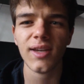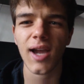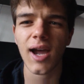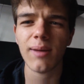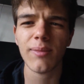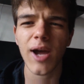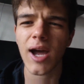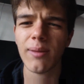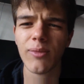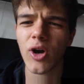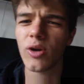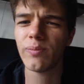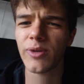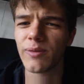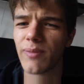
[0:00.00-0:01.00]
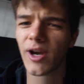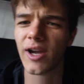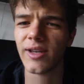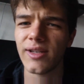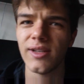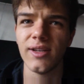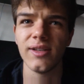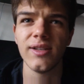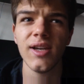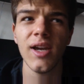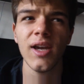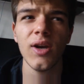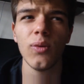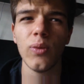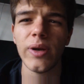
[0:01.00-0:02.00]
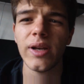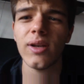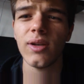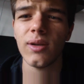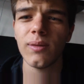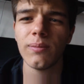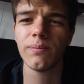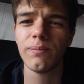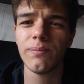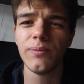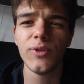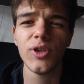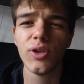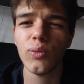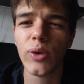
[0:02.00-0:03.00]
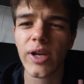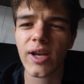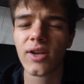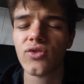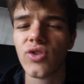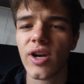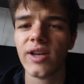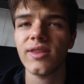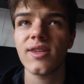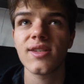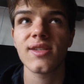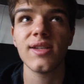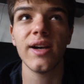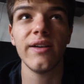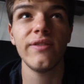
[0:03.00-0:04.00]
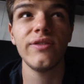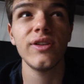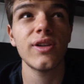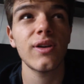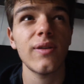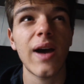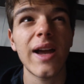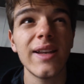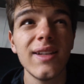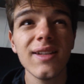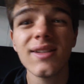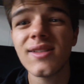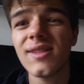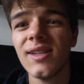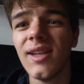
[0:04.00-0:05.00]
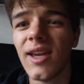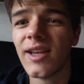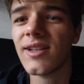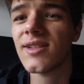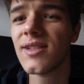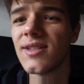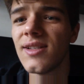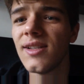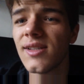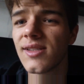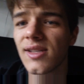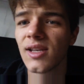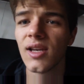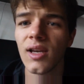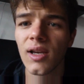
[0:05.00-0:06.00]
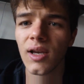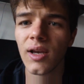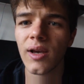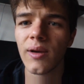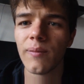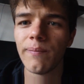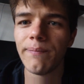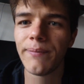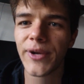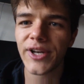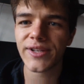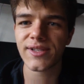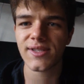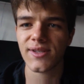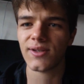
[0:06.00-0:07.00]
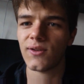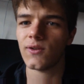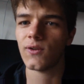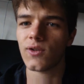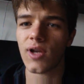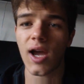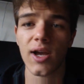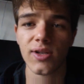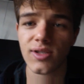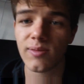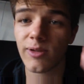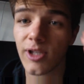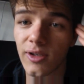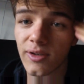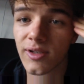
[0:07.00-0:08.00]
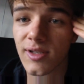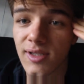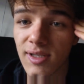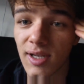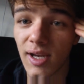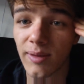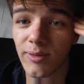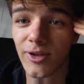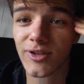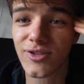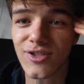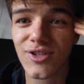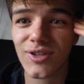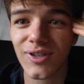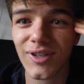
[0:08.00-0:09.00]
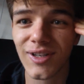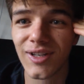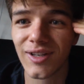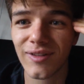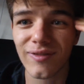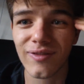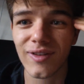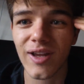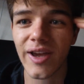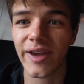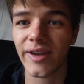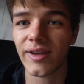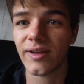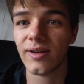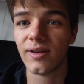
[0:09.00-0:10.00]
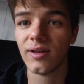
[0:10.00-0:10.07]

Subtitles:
I'm open-minded. When I tried this stuff, I did see entities. But to be honest, I'm not sure if I